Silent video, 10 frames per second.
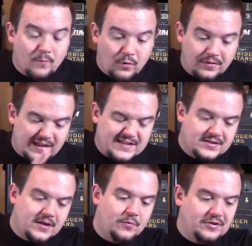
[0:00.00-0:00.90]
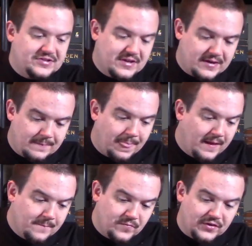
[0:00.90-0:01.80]
One last thing I want to say,
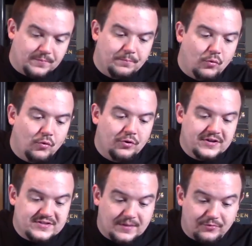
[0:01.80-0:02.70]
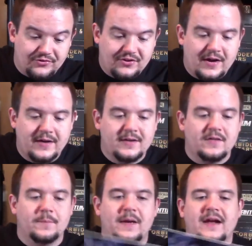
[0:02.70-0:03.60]
this board is double-sided.
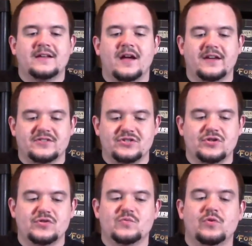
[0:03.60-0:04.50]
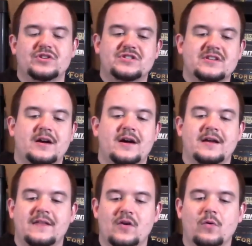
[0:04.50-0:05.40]
The bad guy gets to choose which side,
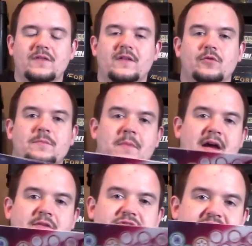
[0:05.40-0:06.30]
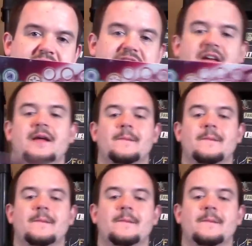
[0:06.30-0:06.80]
and the only thing that really matters is